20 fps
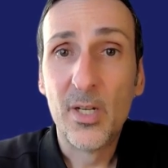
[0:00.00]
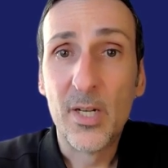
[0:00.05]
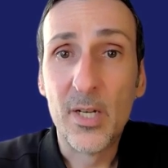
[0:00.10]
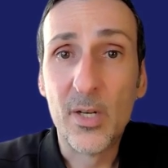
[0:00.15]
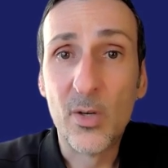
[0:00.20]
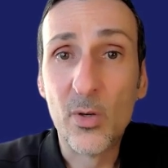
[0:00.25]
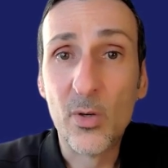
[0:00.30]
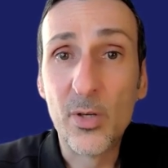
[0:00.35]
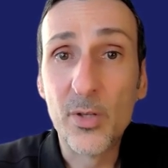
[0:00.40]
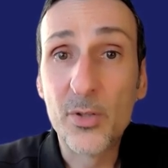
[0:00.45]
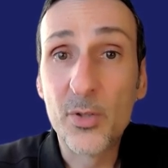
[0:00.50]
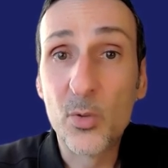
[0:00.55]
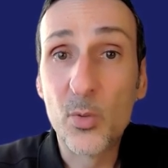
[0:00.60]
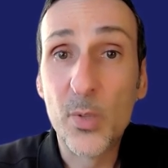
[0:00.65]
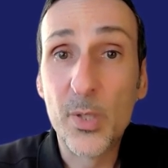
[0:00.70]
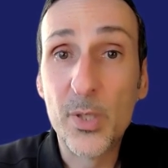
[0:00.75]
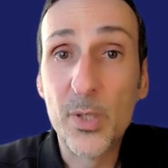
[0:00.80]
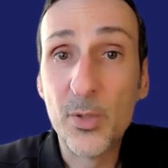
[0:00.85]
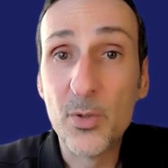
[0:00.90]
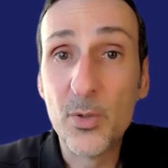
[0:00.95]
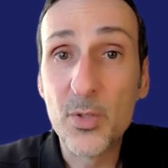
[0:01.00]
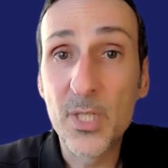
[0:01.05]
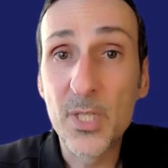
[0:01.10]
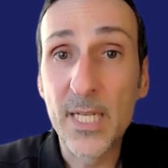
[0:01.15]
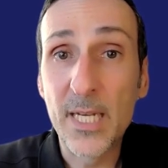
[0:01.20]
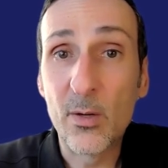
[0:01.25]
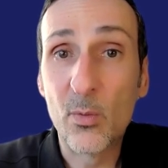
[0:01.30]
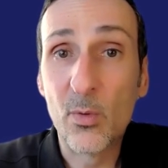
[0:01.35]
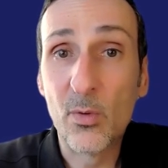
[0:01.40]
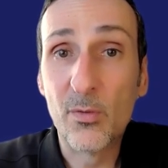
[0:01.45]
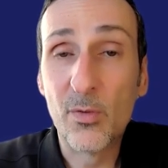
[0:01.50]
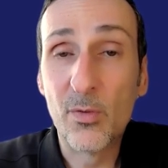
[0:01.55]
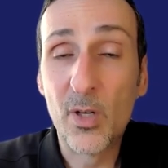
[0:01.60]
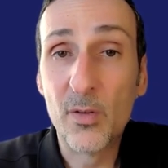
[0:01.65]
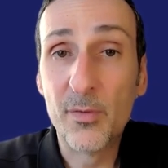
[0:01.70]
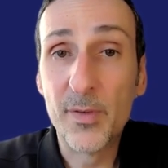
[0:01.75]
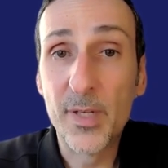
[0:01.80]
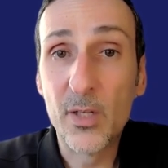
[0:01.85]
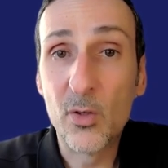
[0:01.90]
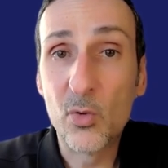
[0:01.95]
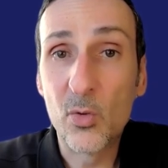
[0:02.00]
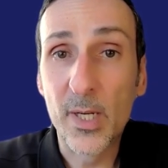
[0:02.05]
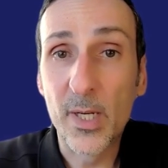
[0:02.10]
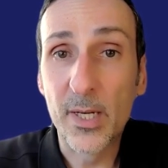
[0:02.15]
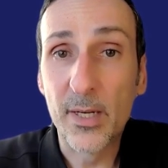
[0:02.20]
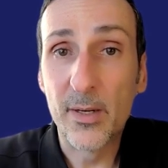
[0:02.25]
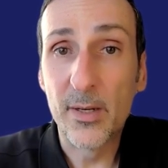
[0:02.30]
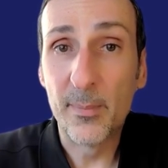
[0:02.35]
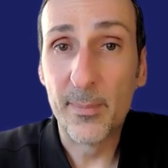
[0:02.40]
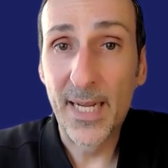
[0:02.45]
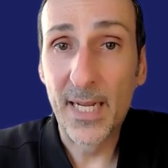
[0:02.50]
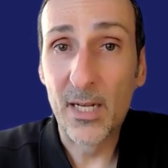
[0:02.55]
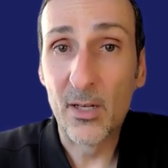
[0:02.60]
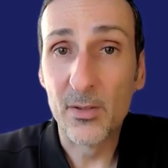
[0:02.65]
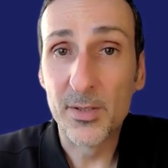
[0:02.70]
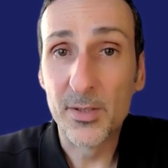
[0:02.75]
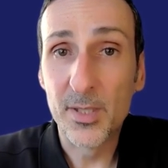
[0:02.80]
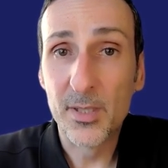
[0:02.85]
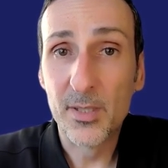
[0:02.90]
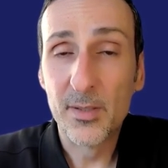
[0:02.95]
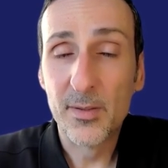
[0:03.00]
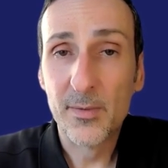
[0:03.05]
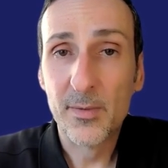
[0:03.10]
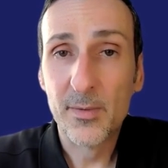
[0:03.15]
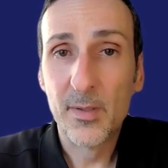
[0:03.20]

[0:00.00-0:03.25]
in order to reduce that revolving credit amount.